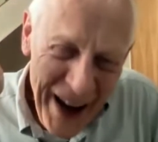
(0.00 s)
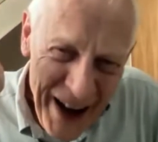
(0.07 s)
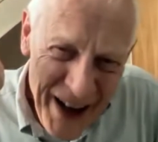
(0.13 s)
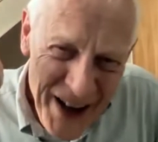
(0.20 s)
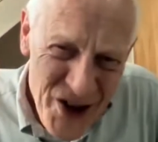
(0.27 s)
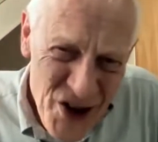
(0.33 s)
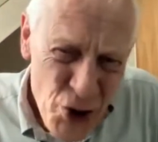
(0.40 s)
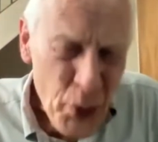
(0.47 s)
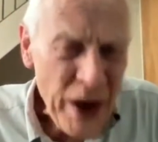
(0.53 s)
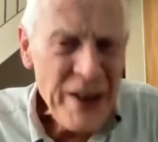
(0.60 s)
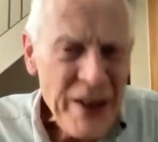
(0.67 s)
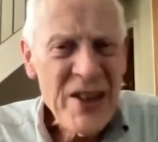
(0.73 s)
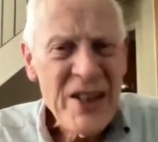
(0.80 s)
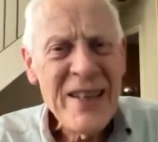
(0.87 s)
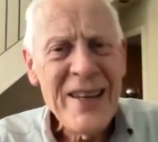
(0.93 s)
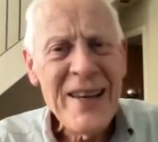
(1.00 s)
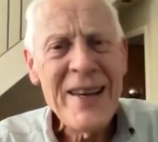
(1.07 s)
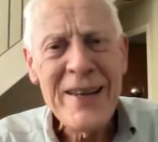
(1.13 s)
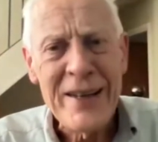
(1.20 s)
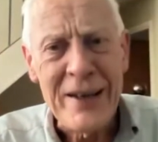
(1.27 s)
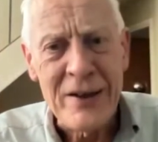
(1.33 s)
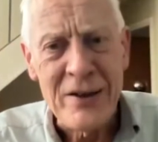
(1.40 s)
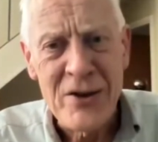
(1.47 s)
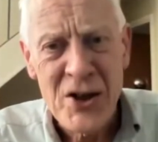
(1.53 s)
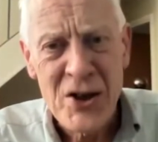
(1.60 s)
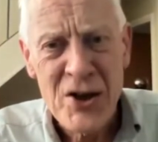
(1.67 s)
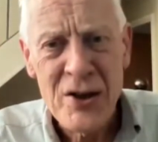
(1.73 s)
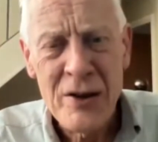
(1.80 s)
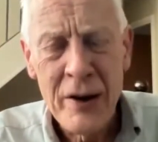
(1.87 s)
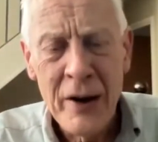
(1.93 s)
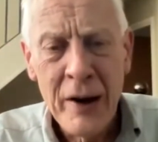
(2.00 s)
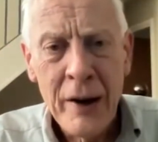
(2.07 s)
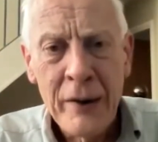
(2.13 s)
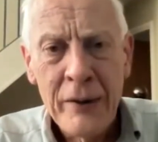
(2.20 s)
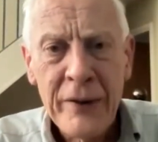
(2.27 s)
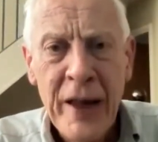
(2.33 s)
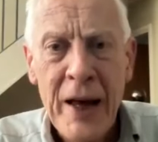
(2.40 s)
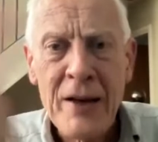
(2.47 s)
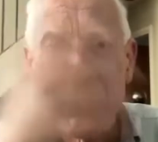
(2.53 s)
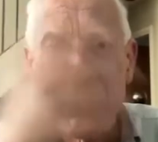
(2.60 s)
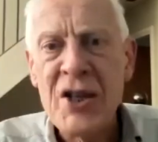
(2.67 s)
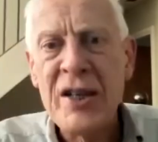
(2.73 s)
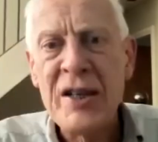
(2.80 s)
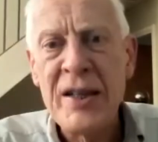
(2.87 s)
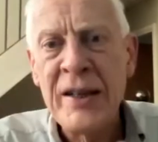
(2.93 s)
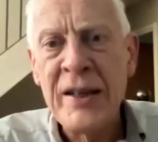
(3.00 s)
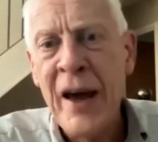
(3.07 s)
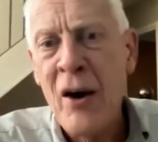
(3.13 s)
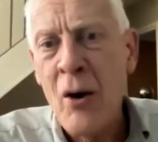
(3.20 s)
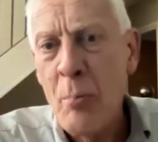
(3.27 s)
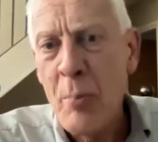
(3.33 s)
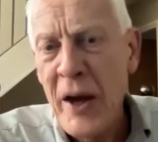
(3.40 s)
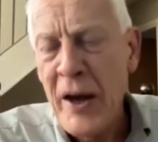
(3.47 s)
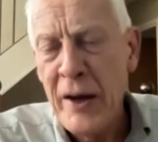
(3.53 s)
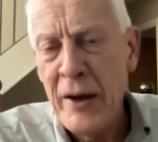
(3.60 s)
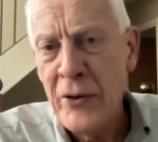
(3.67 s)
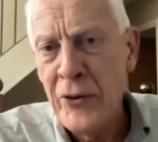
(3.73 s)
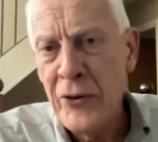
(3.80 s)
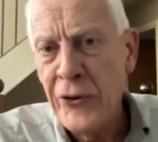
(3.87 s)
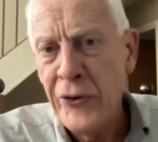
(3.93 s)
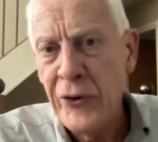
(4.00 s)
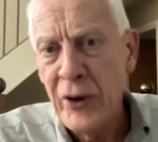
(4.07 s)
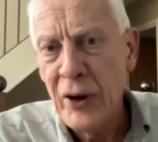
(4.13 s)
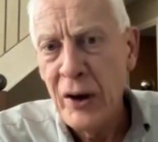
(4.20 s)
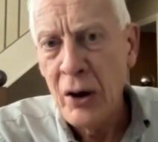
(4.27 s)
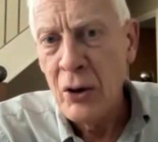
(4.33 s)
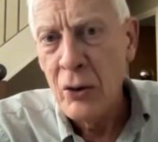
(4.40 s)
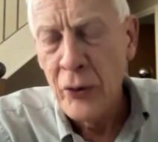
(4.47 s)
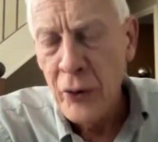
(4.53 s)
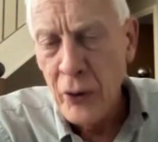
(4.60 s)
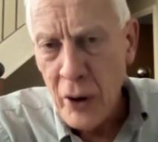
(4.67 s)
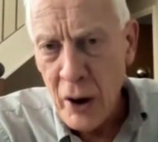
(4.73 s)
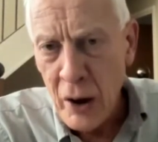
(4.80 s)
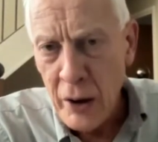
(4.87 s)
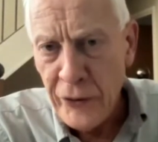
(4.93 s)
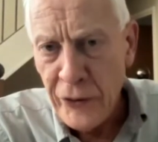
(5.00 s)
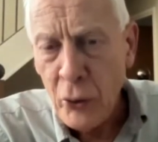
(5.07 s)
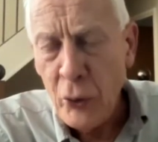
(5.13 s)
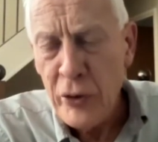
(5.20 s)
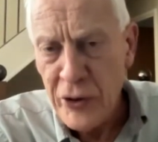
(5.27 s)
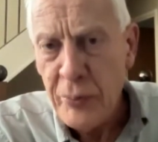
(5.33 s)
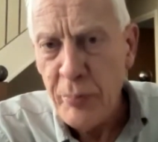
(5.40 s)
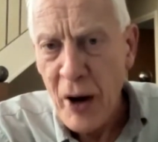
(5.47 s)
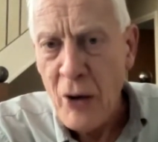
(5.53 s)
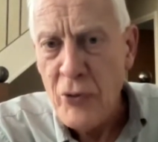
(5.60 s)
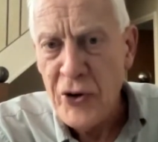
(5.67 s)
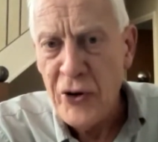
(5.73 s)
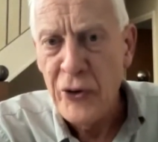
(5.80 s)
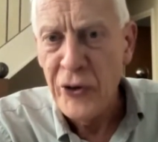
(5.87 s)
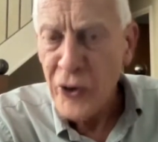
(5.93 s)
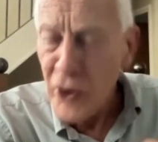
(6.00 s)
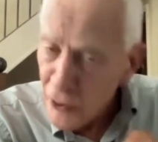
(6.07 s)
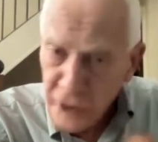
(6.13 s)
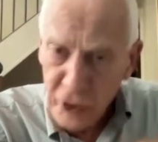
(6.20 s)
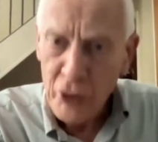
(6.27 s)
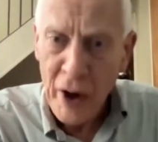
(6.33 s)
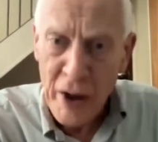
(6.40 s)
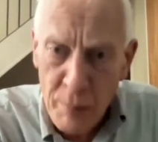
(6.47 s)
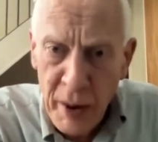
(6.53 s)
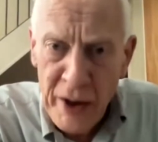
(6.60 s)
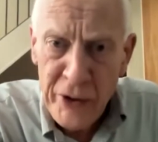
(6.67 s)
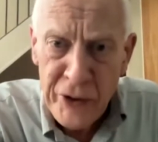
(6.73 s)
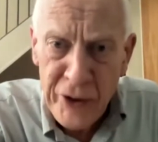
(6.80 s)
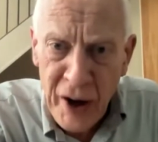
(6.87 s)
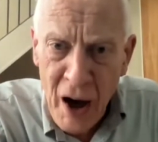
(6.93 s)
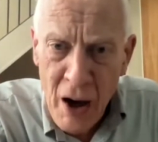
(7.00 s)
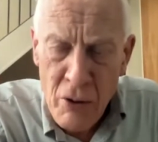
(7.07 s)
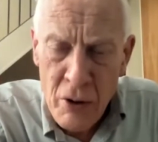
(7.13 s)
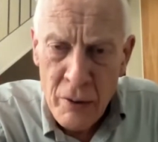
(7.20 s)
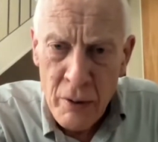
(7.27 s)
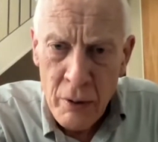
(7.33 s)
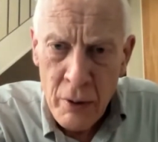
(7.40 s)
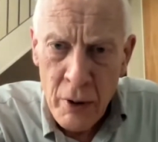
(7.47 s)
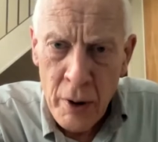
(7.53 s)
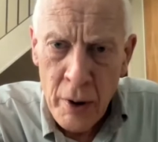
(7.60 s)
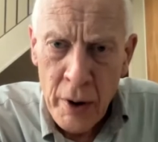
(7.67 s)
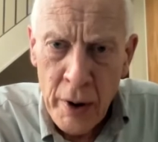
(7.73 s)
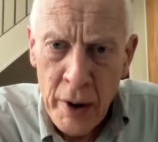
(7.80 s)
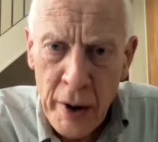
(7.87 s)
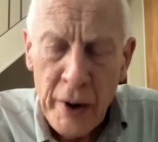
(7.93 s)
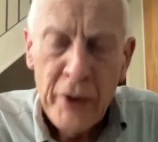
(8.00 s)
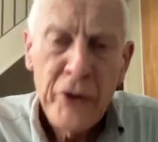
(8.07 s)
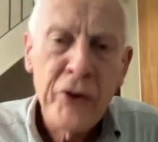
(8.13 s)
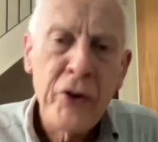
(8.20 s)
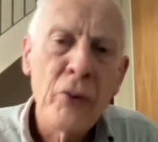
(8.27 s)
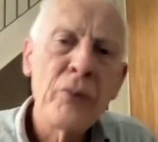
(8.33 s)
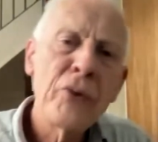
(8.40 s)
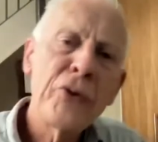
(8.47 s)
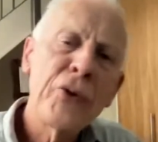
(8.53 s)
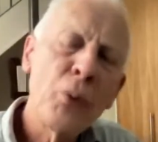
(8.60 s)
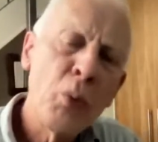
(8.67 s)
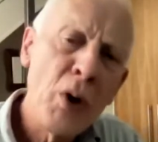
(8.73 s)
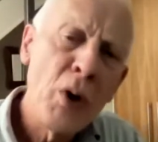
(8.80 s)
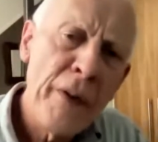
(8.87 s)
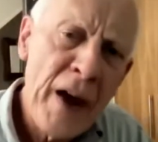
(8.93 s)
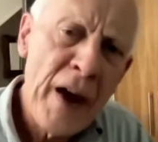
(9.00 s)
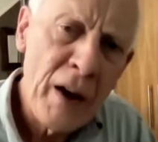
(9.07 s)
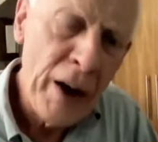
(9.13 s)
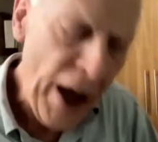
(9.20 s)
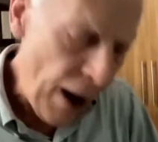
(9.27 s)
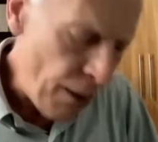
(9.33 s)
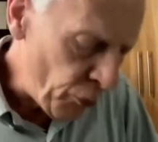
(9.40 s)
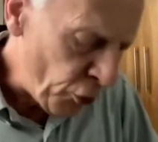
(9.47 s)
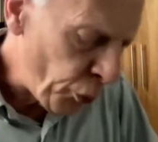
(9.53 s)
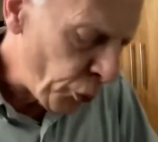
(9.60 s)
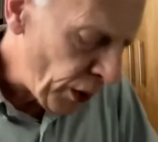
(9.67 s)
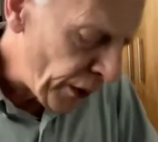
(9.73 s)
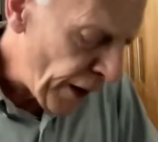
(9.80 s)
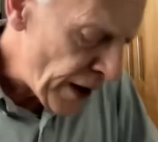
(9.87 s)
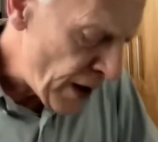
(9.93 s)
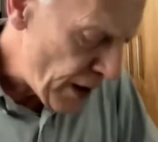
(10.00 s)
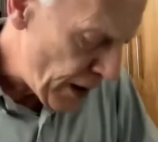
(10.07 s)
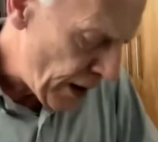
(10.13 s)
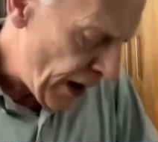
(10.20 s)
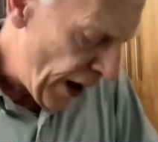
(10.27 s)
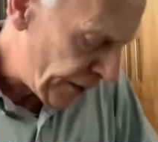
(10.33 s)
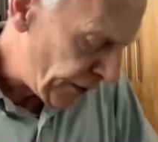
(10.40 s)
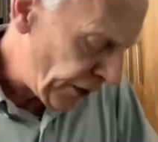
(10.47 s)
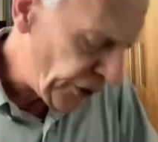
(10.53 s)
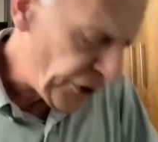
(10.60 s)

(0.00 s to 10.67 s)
In 20 years, that city now appears on tourist brochures as a great place to go. So what the hell happened? Well, they had an